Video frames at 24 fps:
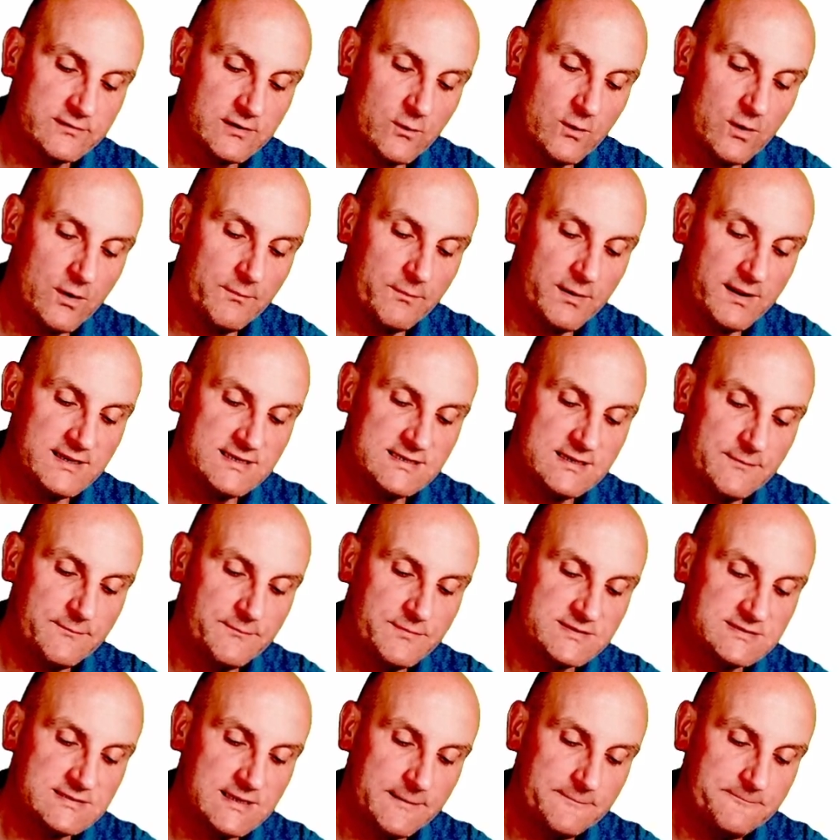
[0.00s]
go up by
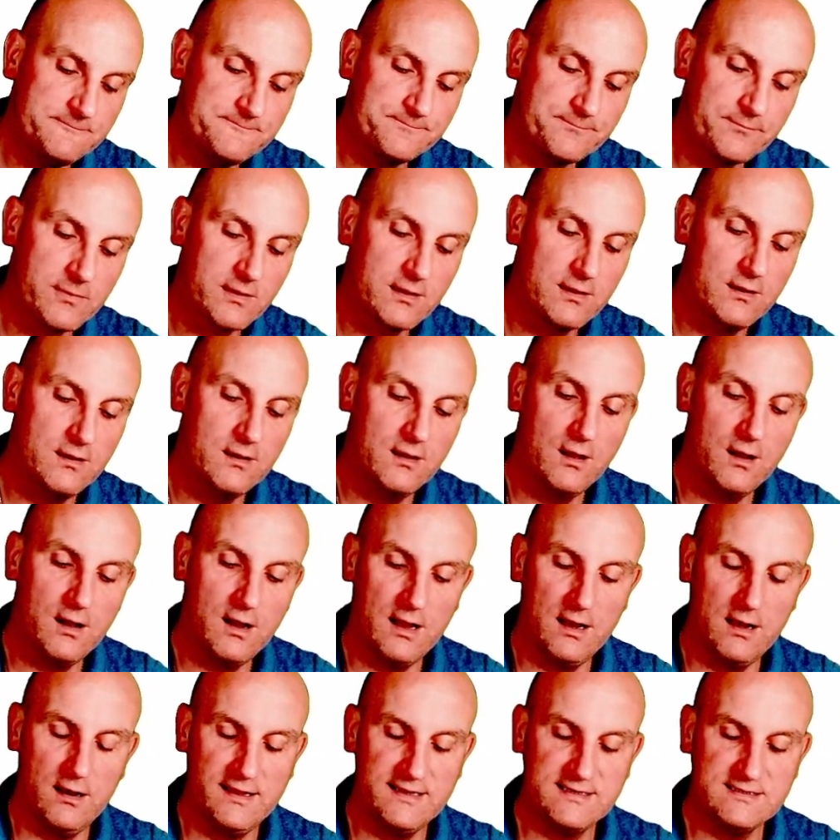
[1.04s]
10%,
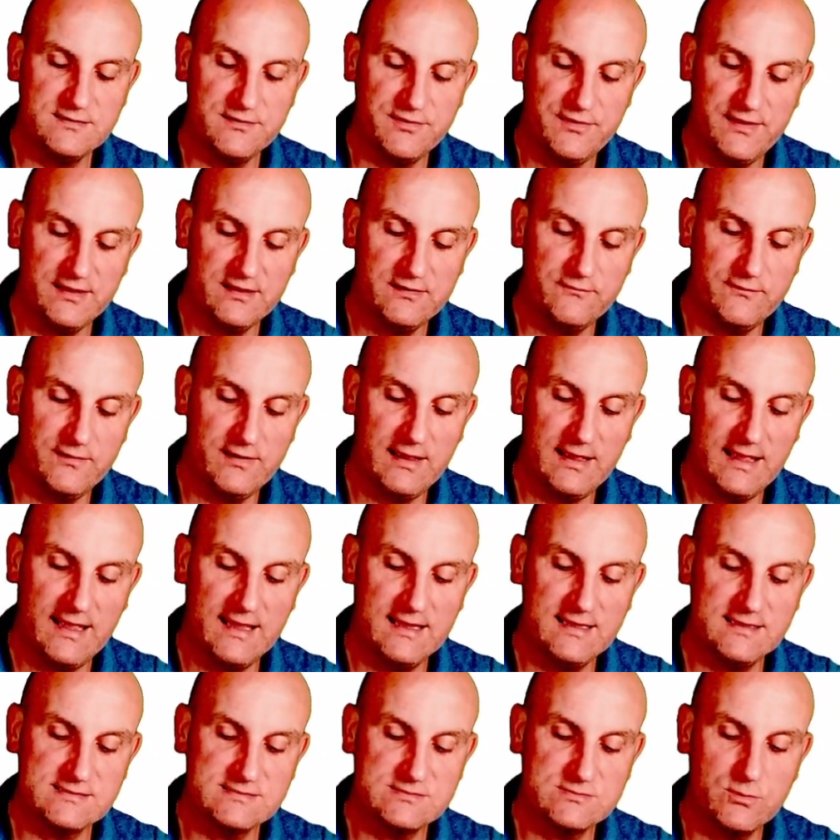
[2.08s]
I like to think of it
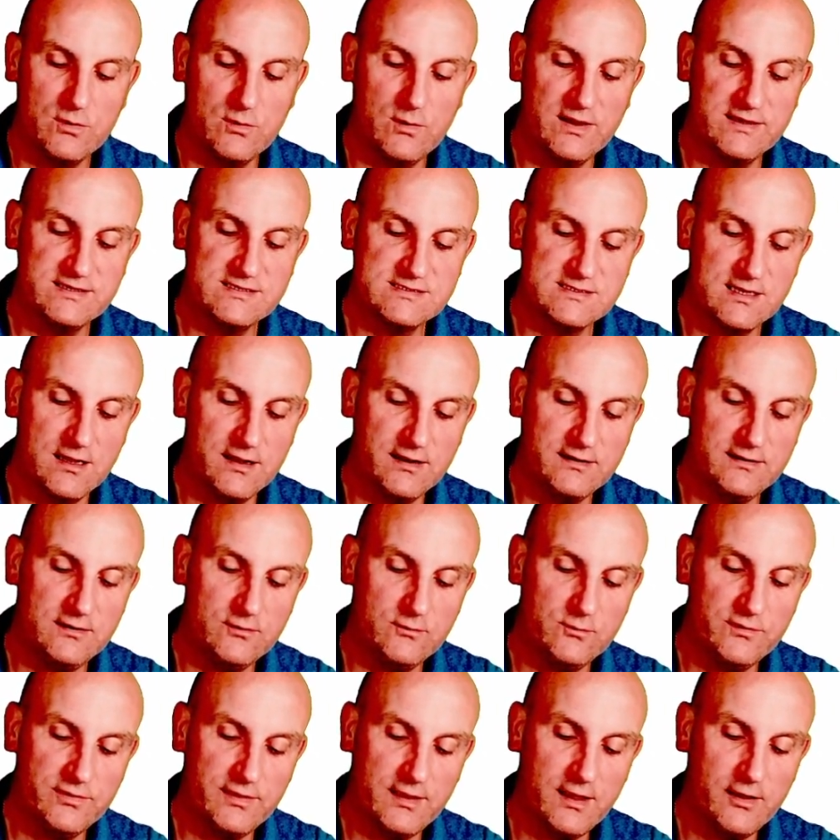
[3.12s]
as, well, I started
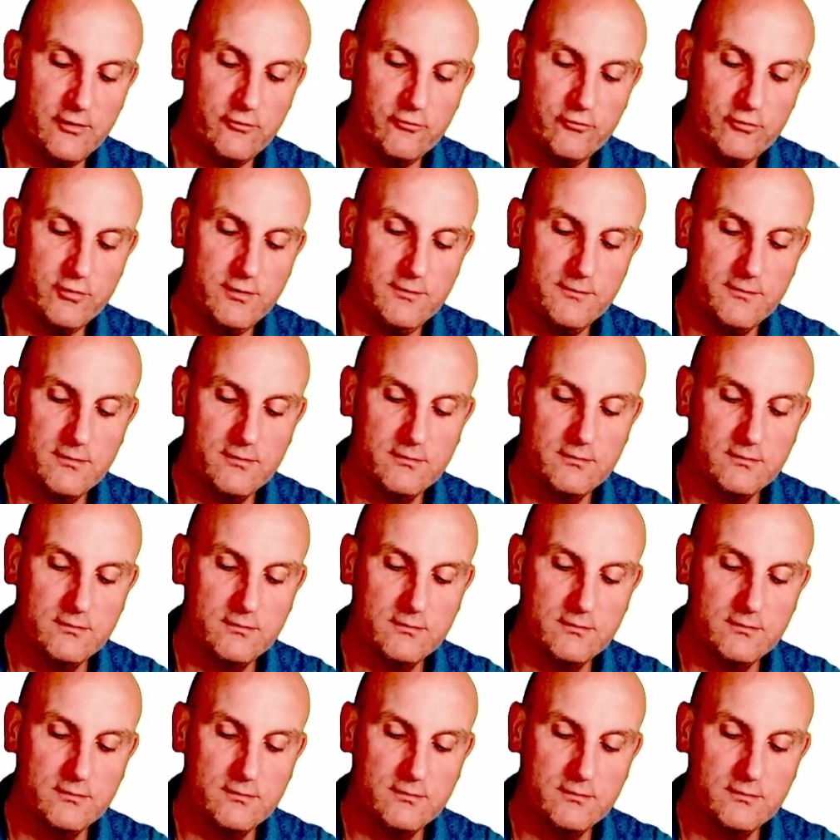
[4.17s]
with 100.